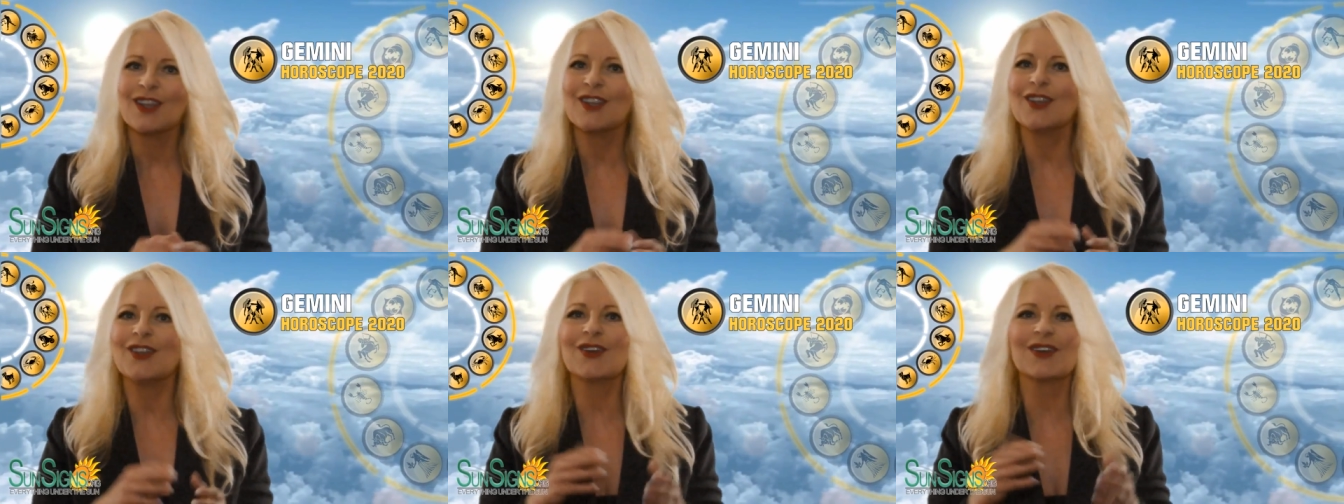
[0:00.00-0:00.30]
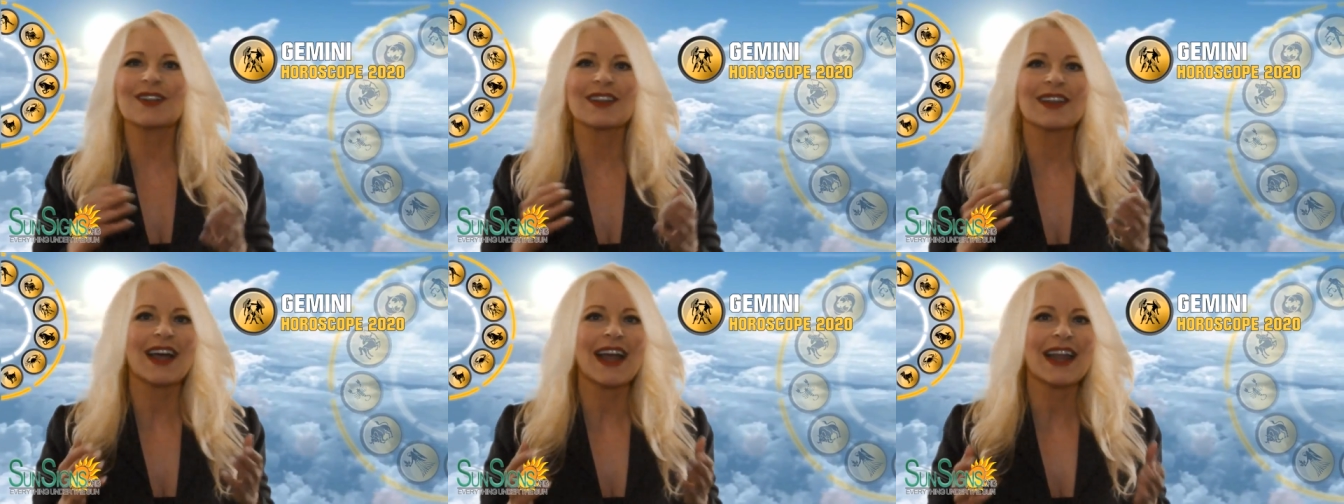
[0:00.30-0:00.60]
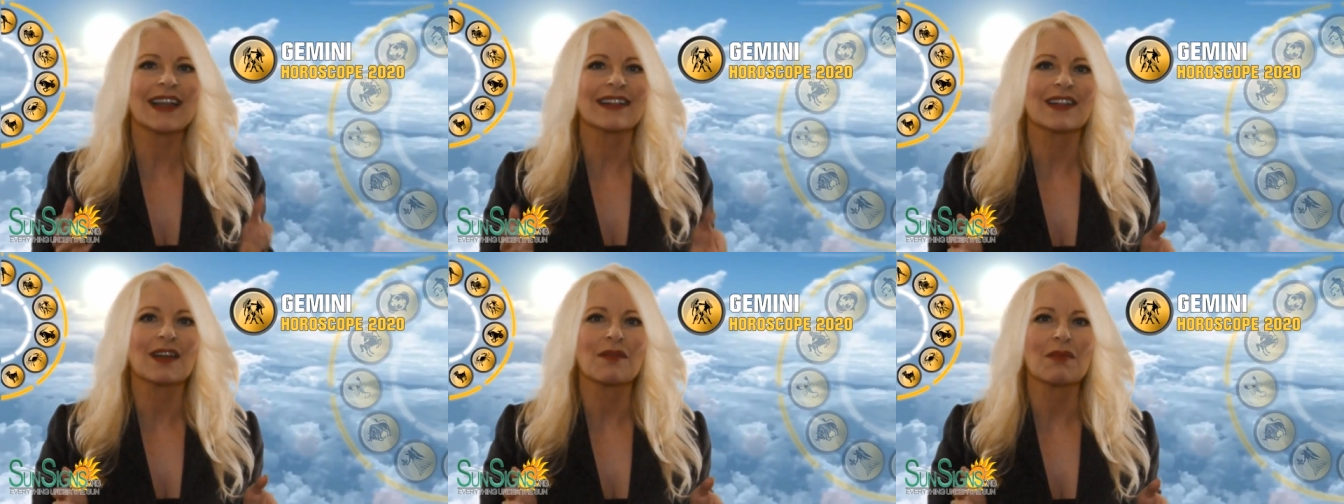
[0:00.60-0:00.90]
you're
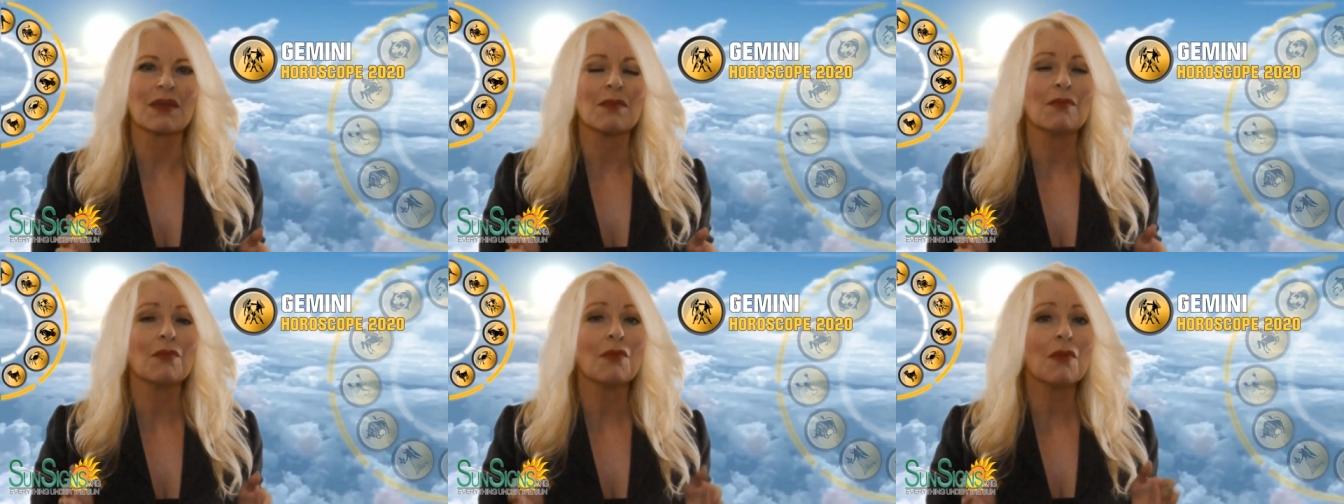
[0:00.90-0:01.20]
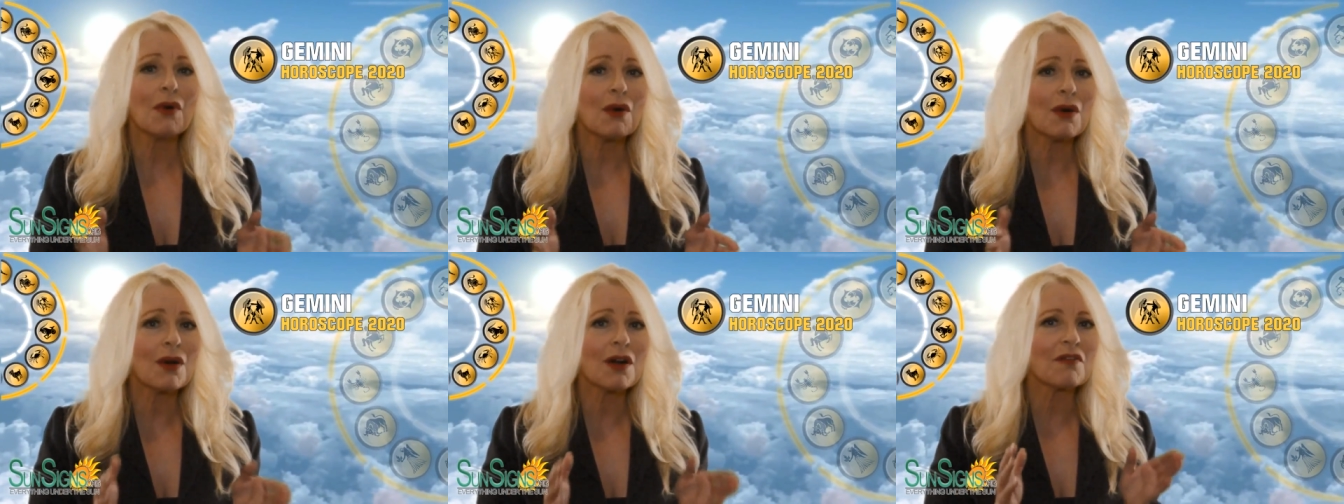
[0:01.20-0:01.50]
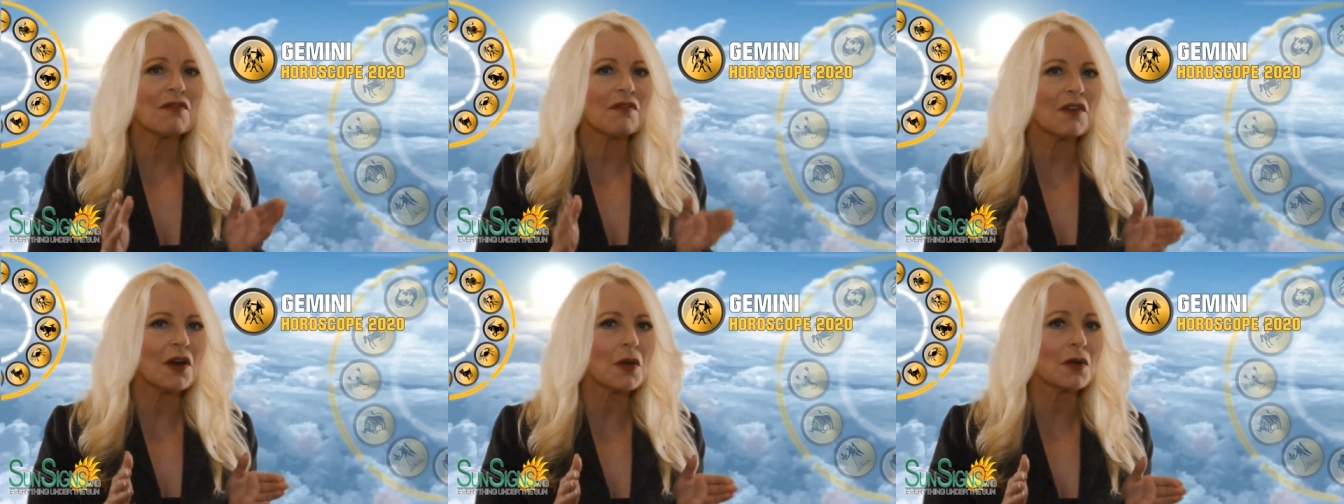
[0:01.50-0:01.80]
likely to be
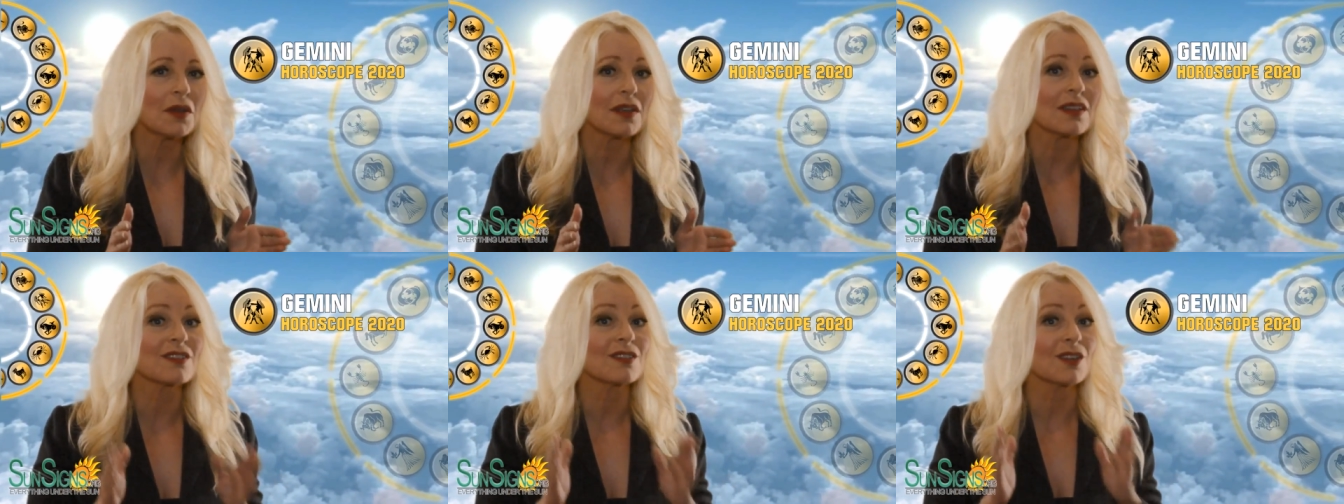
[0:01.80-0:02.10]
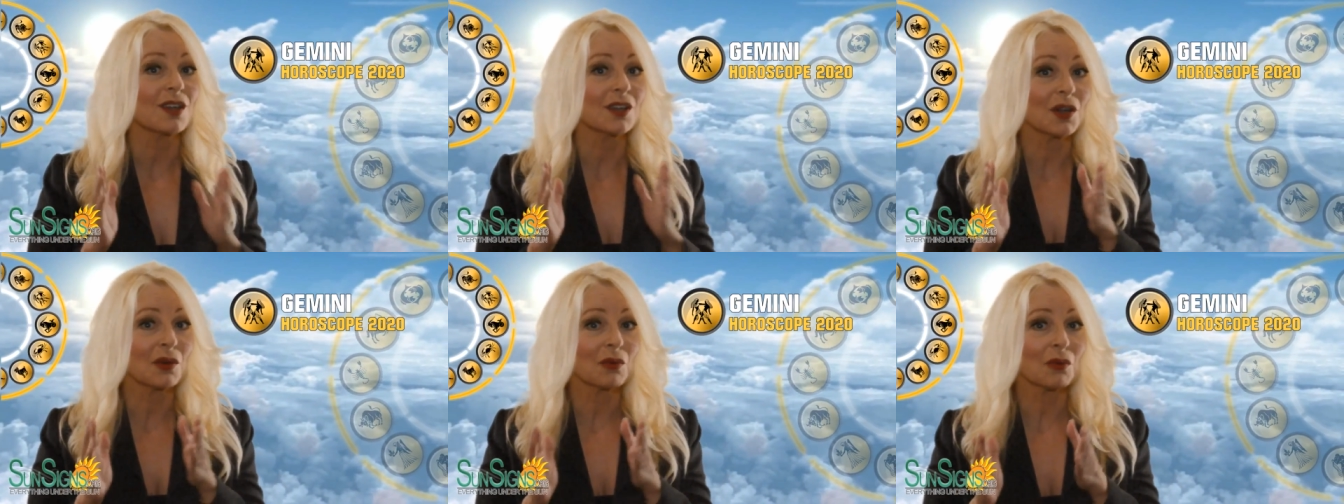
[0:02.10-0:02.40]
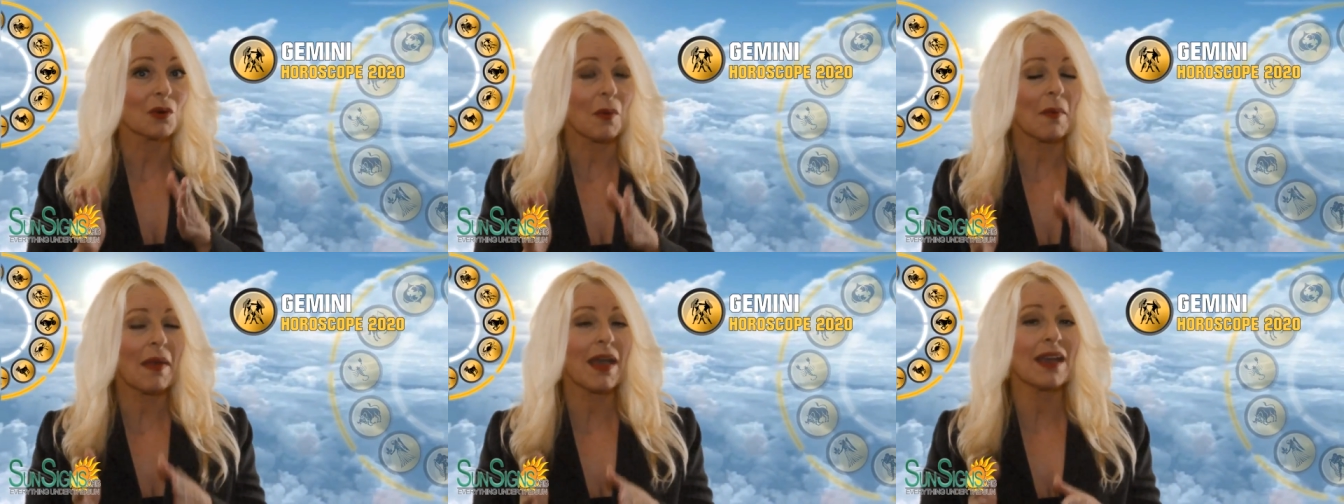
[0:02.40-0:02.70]
more focused on your
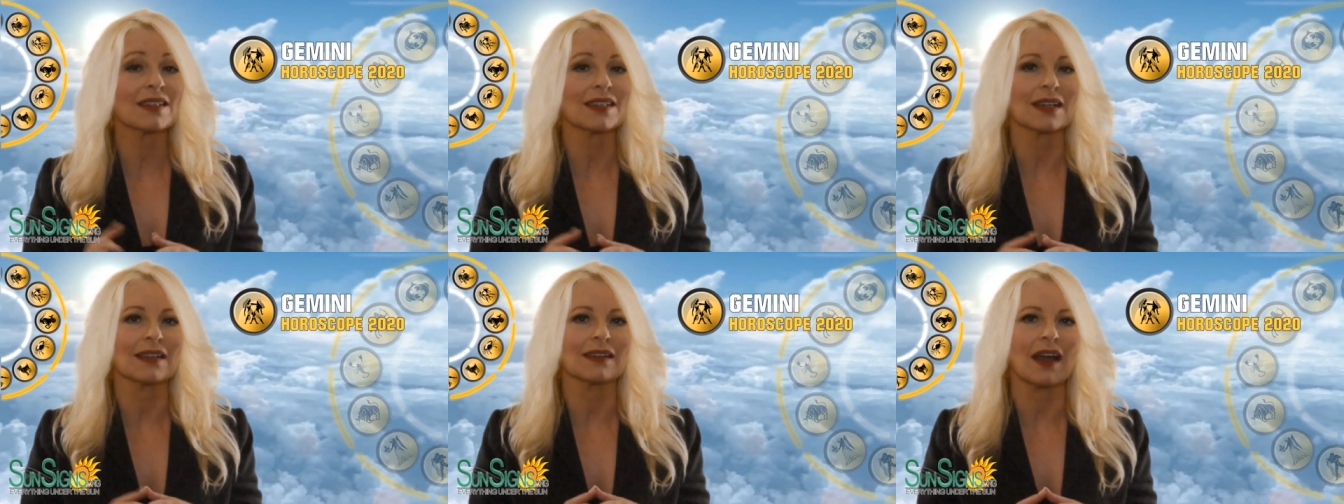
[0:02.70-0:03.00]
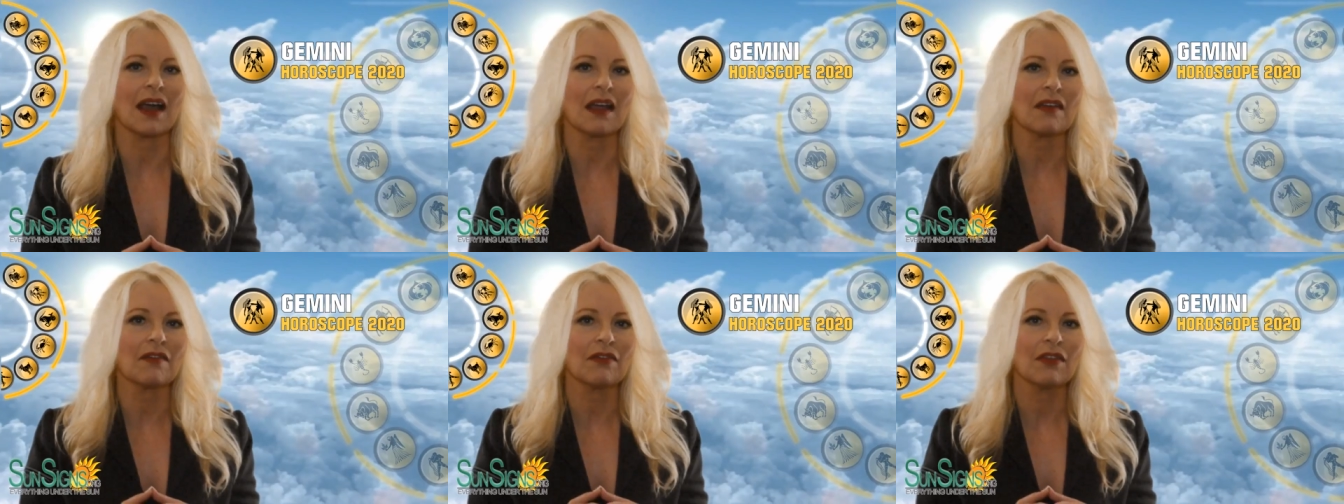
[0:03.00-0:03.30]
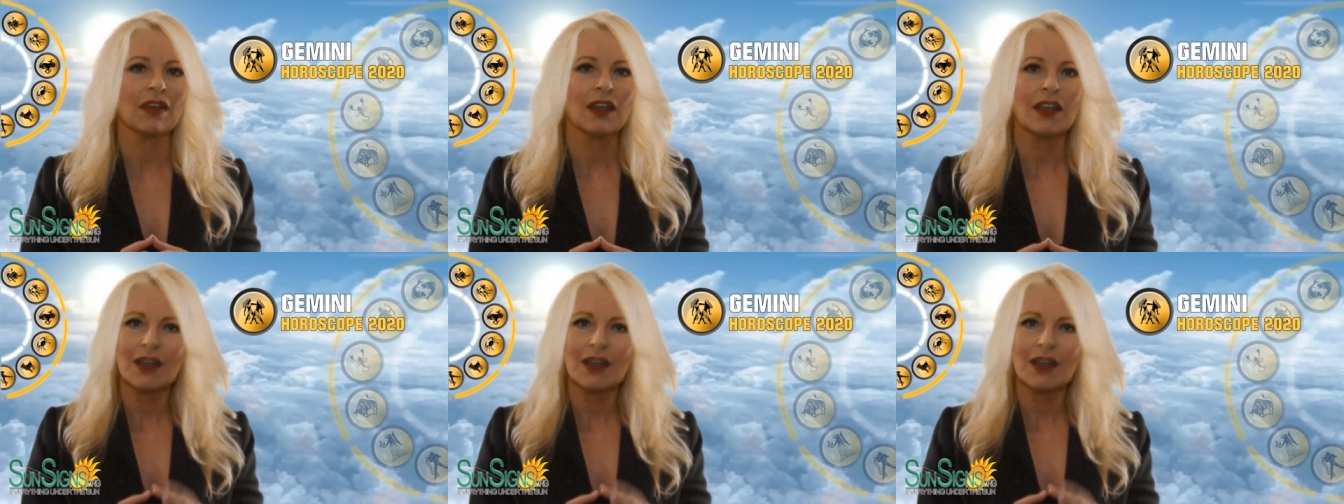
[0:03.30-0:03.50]
romantic life.